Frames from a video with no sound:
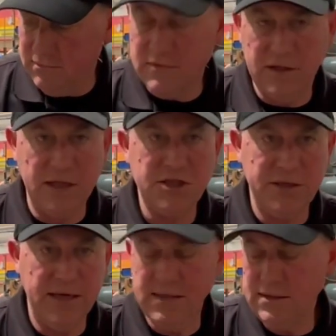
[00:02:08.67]
clutch
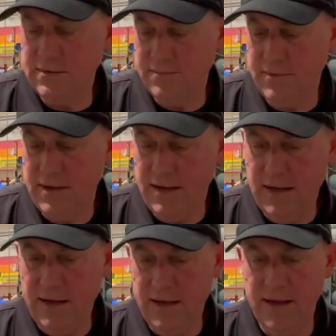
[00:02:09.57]
does,
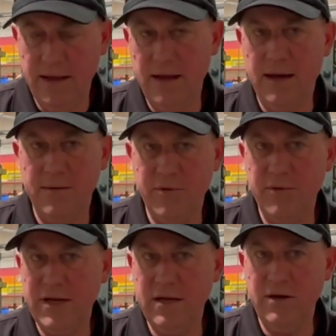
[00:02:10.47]
but
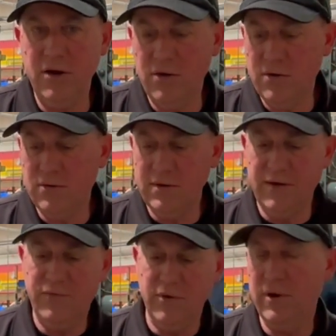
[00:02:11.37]
we didn't know
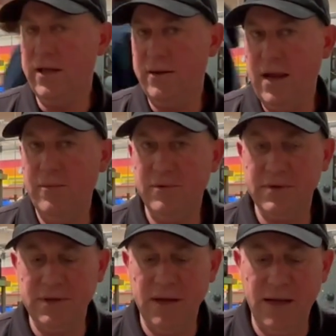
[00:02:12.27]
if we
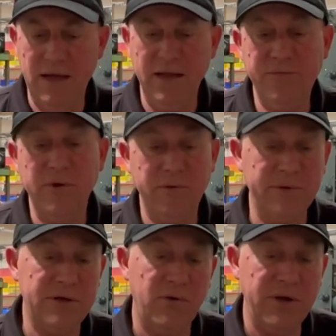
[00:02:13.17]

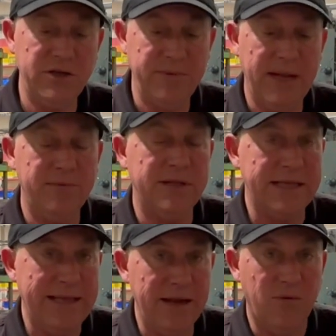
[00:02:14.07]
were going to be able to
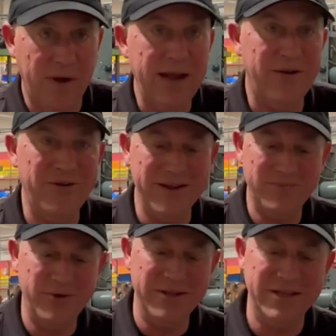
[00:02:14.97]
get away with
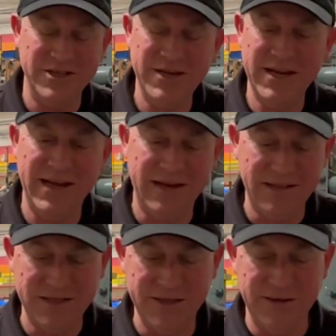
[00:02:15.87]
putting the JK
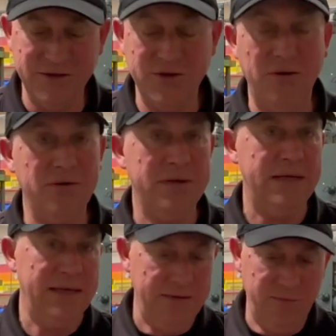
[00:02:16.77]
clutch in there. So
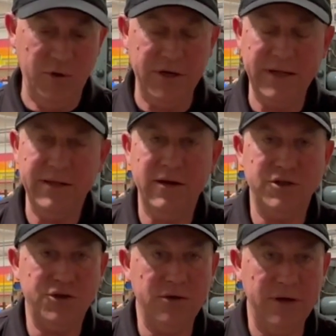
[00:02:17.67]
put it in there,
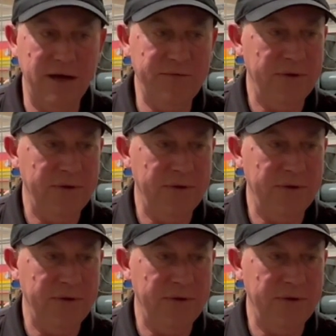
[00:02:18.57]
and sure enough,